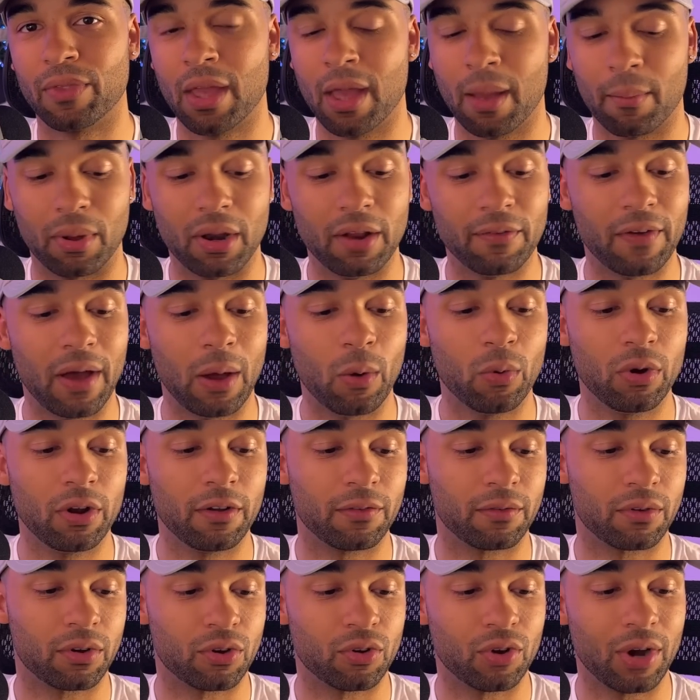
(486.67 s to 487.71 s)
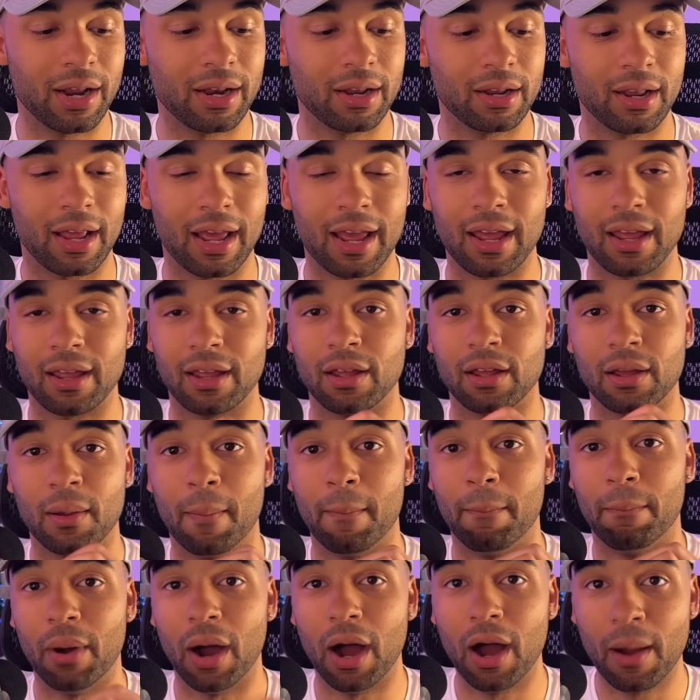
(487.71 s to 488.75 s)
But if I would have created a
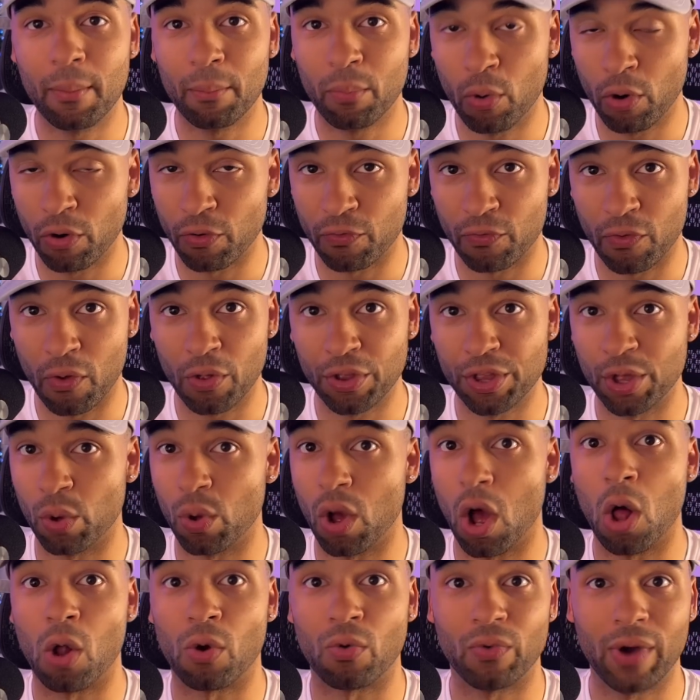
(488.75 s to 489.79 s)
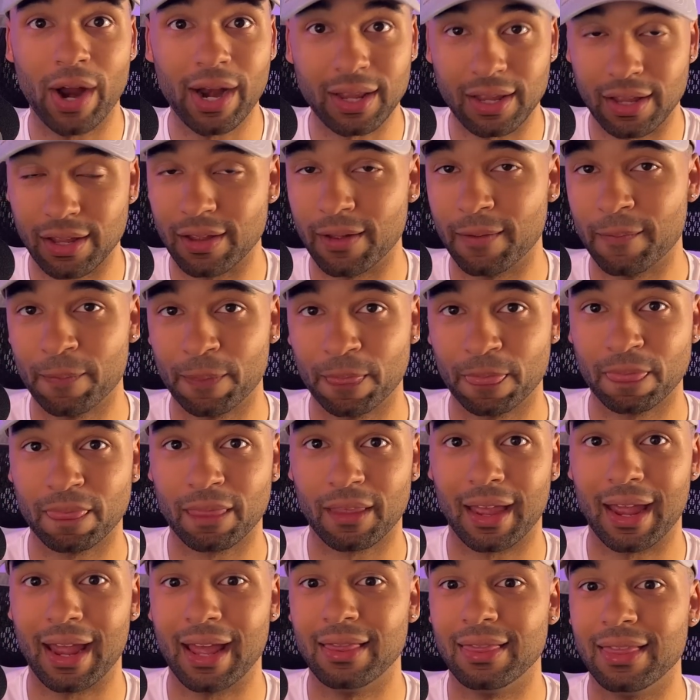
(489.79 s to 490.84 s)
bomb portfolio already
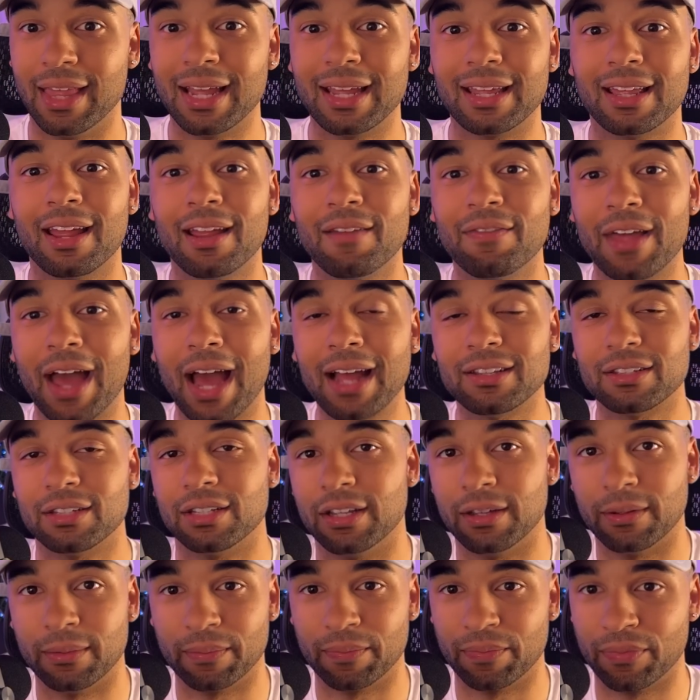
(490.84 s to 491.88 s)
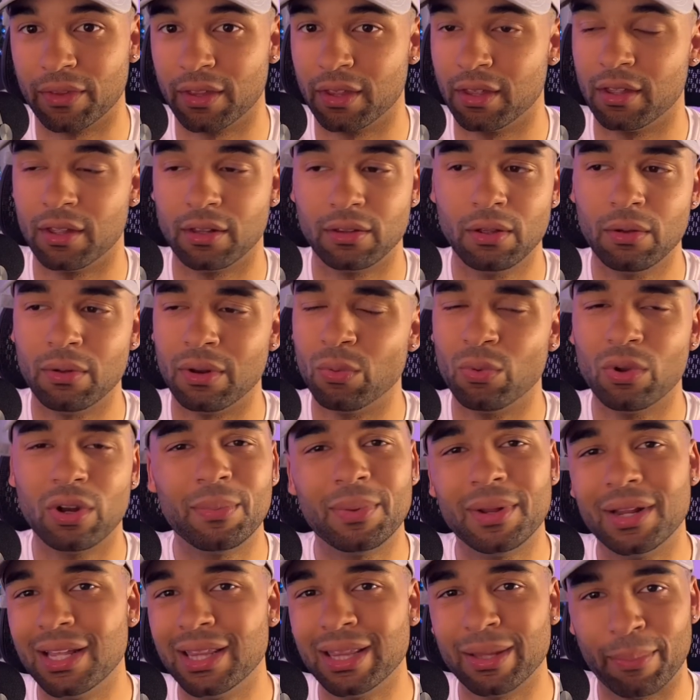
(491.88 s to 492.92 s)
and then gave that to him, dude, it would have
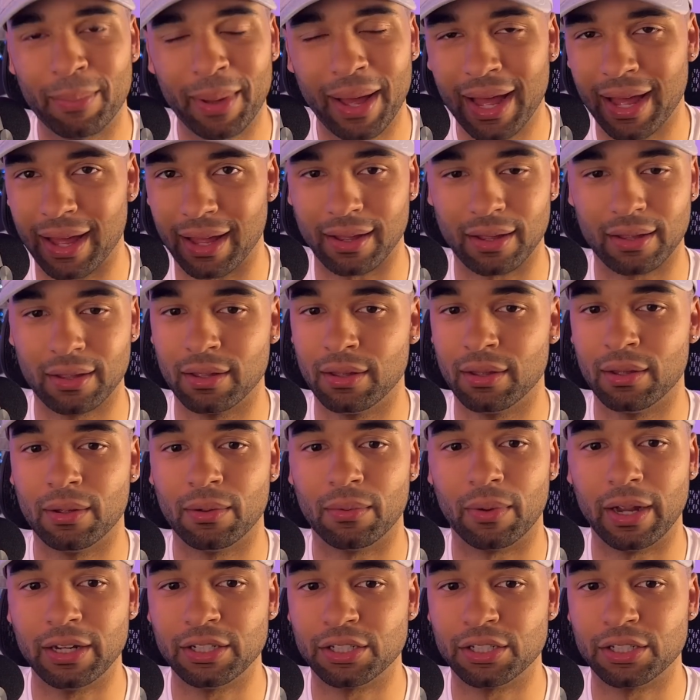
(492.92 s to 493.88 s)
been in the bag, right?